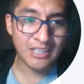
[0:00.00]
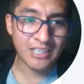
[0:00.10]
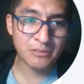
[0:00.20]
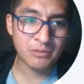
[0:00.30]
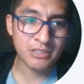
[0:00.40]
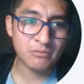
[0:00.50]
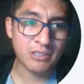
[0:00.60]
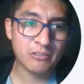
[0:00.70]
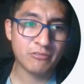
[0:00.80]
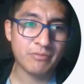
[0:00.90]
That was
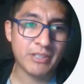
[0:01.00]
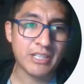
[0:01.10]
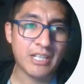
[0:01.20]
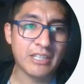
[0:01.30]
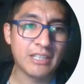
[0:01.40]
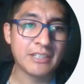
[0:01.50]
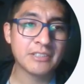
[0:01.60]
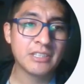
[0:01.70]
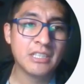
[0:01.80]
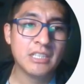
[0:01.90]
one of my
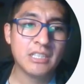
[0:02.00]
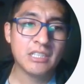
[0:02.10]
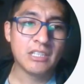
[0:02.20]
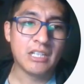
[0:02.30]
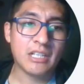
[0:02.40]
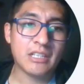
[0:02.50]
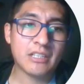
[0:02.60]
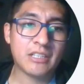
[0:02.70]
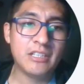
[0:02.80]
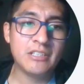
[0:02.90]
analyze.
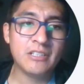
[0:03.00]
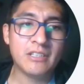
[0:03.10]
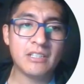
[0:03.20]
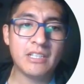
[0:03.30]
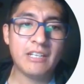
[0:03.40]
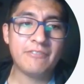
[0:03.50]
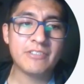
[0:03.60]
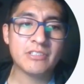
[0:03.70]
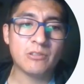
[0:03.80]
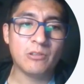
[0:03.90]
Here in the
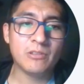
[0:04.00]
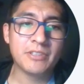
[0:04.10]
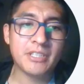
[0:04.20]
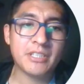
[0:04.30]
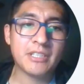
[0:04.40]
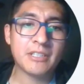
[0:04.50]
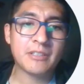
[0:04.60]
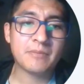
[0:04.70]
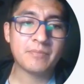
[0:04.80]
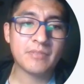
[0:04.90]
left is all
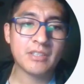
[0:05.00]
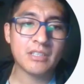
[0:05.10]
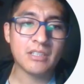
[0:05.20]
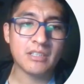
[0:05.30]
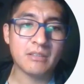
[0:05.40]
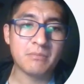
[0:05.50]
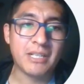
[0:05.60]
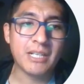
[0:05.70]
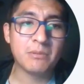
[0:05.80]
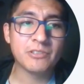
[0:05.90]
the
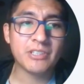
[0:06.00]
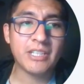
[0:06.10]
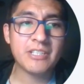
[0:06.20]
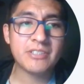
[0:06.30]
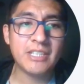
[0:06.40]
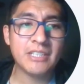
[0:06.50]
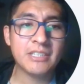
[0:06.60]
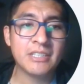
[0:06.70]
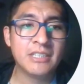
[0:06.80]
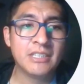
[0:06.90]
variables that I
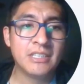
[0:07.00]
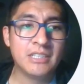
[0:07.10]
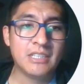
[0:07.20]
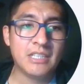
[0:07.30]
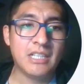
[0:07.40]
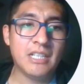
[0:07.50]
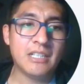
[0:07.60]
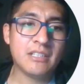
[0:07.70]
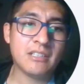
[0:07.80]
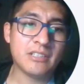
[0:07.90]
take,
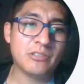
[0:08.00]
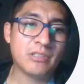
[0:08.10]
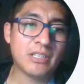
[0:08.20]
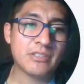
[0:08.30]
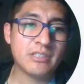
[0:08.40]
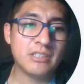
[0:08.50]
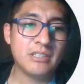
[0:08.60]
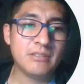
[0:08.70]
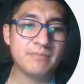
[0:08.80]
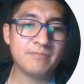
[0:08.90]
and as you can
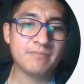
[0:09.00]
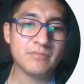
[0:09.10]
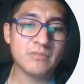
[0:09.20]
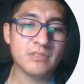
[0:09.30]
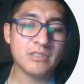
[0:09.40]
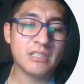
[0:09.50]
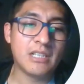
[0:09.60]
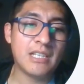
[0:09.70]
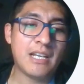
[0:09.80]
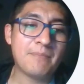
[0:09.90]
see,
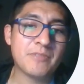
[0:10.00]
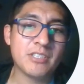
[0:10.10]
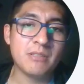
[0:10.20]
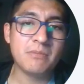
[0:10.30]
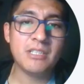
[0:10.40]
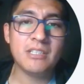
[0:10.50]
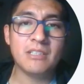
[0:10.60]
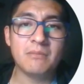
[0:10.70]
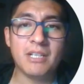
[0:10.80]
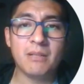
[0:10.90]
the lab
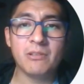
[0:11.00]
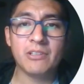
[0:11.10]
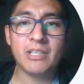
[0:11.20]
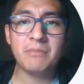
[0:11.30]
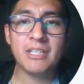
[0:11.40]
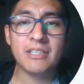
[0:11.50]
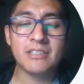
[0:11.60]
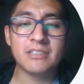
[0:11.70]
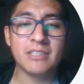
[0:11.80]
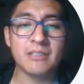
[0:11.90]
CB, the variable that I make,
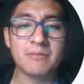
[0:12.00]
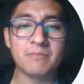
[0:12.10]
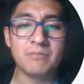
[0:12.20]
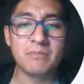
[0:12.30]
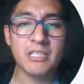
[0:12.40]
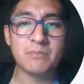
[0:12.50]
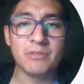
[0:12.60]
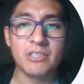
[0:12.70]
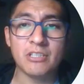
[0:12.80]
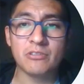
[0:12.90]
is the
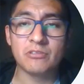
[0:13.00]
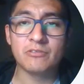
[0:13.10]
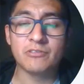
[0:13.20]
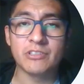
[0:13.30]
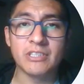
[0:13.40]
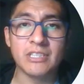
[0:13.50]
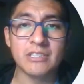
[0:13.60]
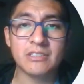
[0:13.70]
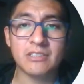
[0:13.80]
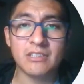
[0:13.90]
best predictor for
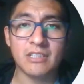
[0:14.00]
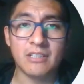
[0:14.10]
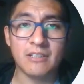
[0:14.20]
this